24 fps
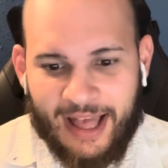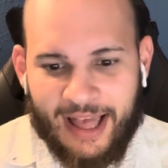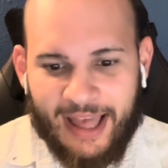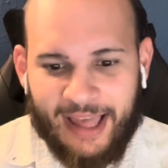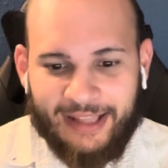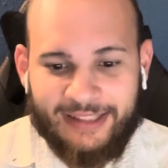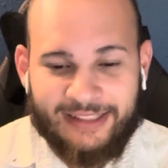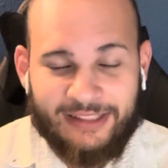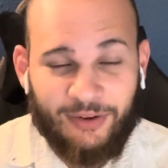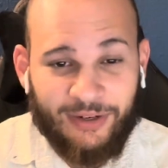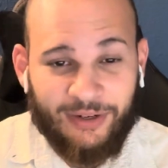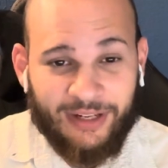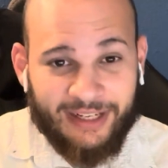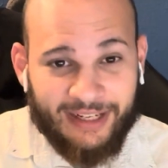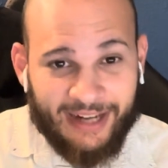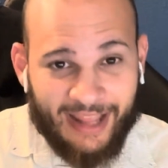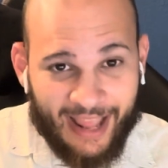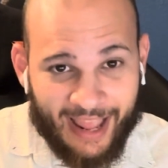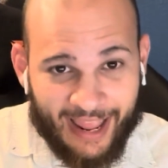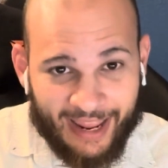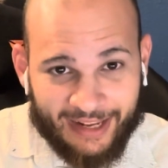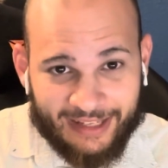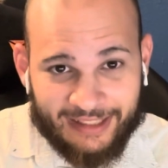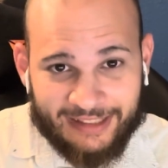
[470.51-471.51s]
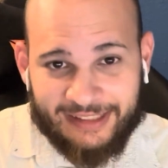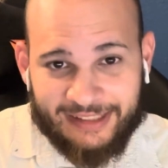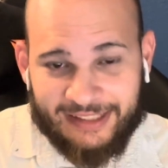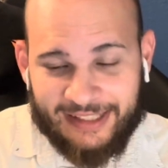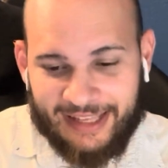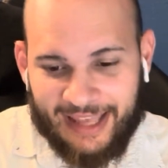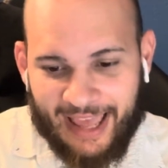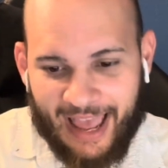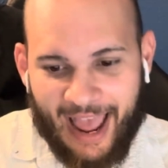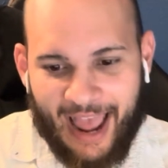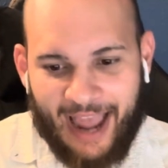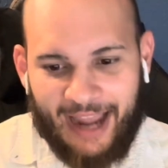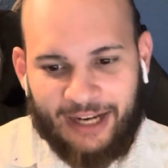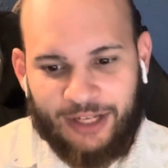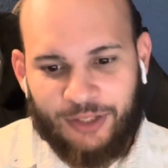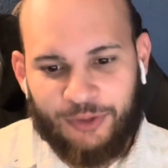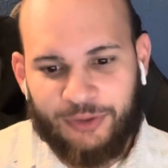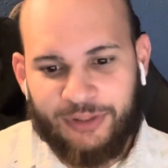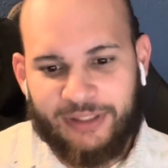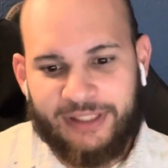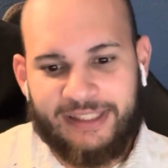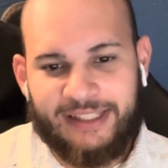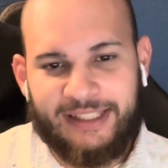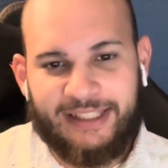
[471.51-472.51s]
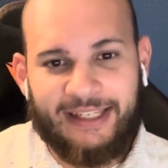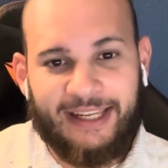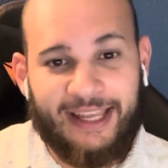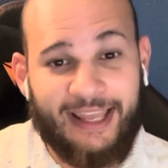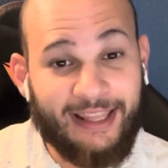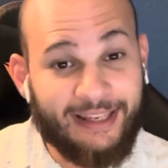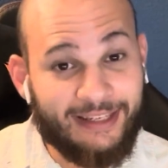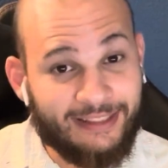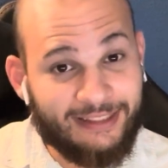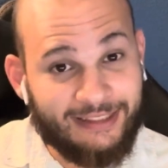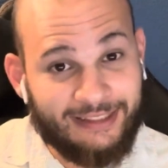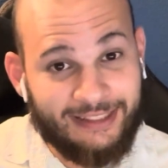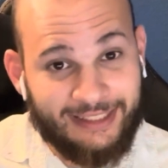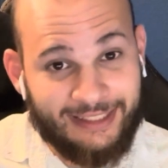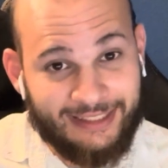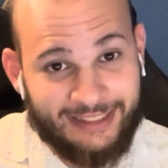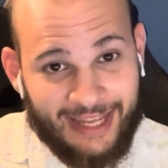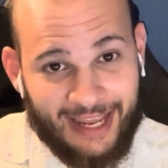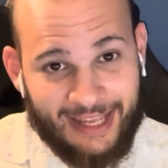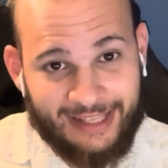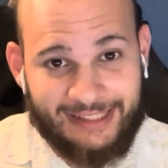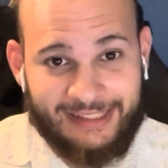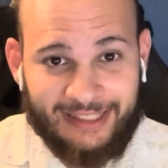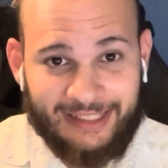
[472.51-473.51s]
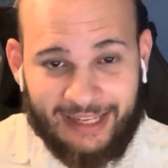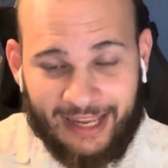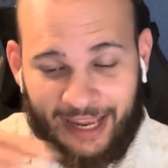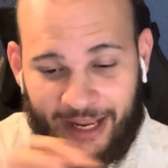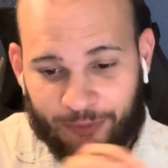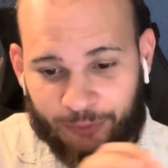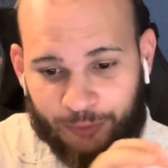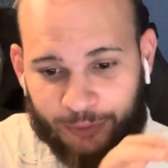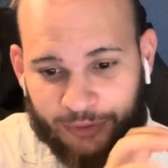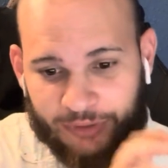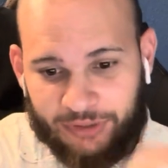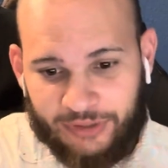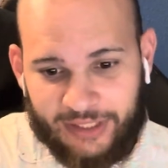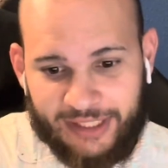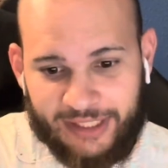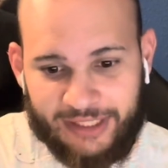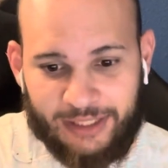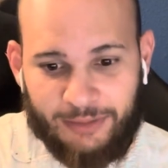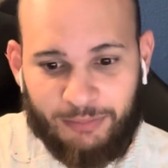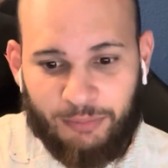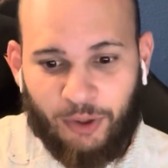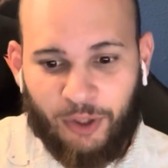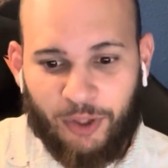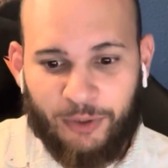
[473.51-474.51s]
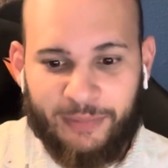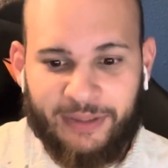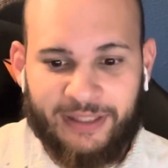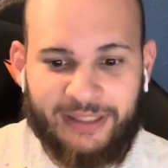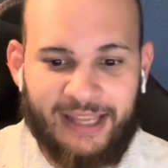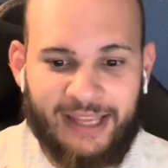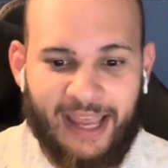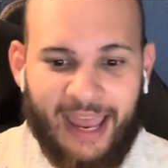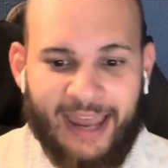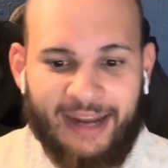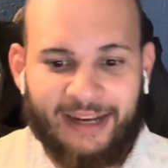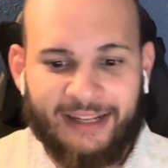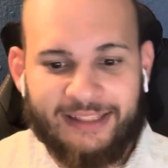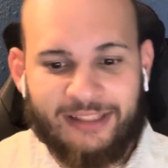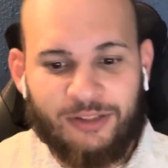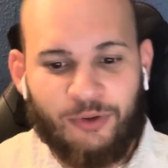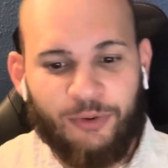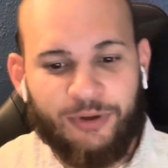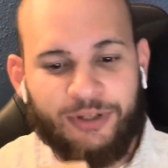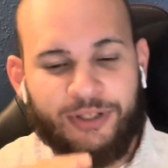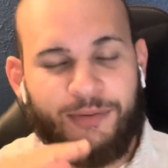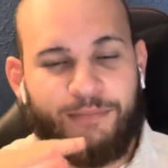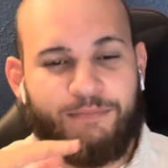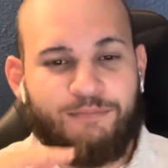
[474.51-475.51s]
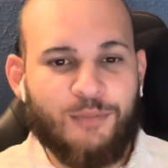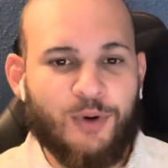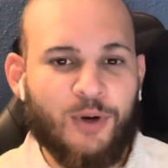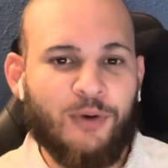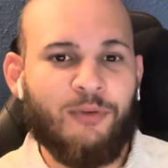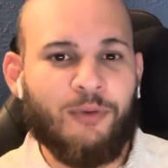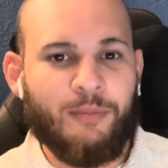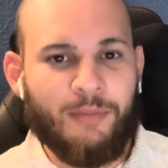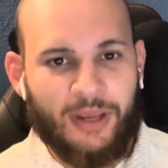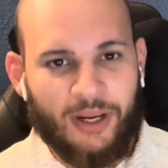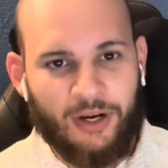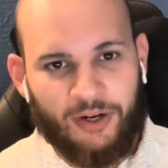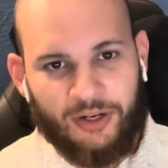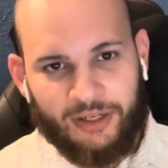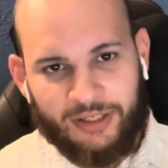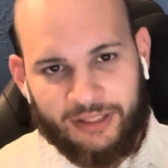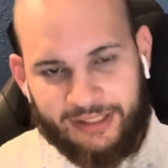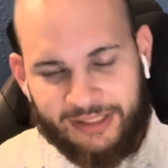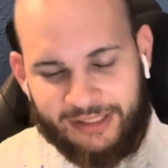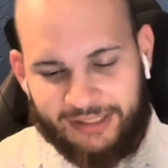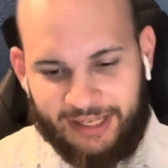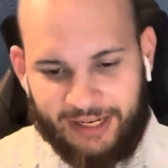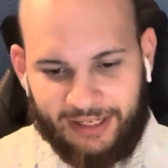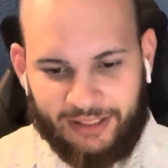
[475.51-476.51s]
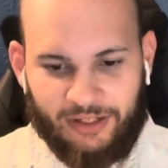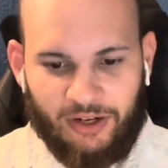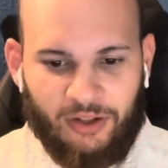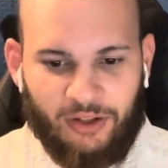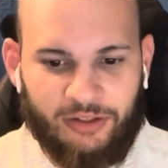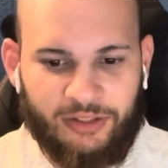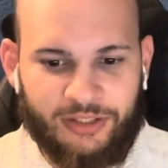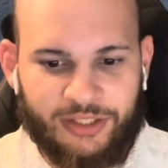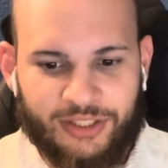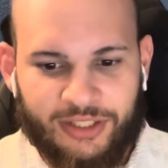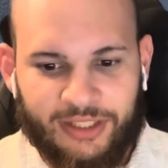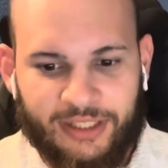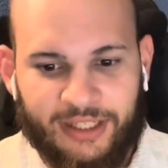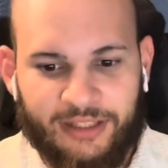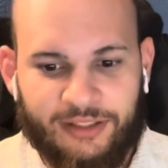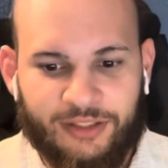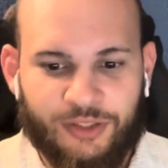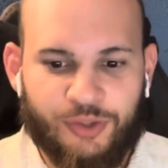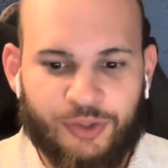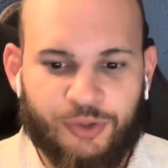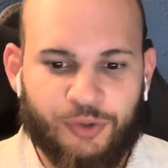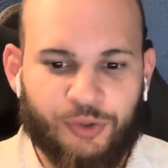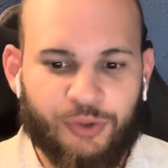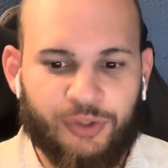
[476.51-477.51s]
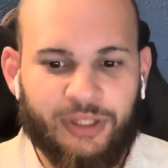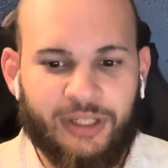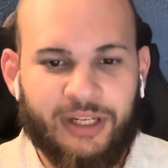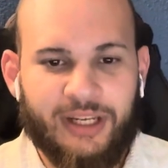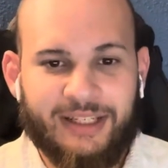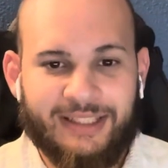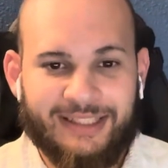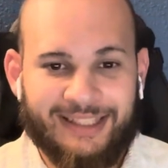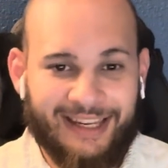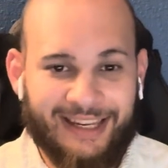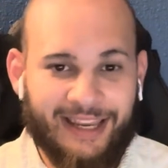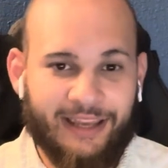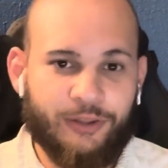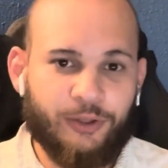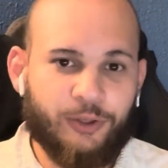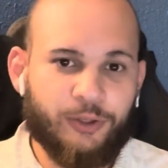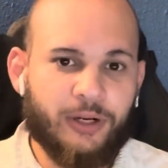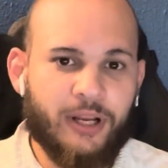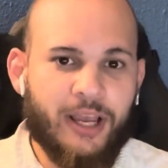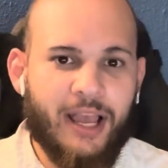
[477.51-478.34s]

It's going to enhance the accuracy in the testing and release departments, and it's going to move America's technology industry together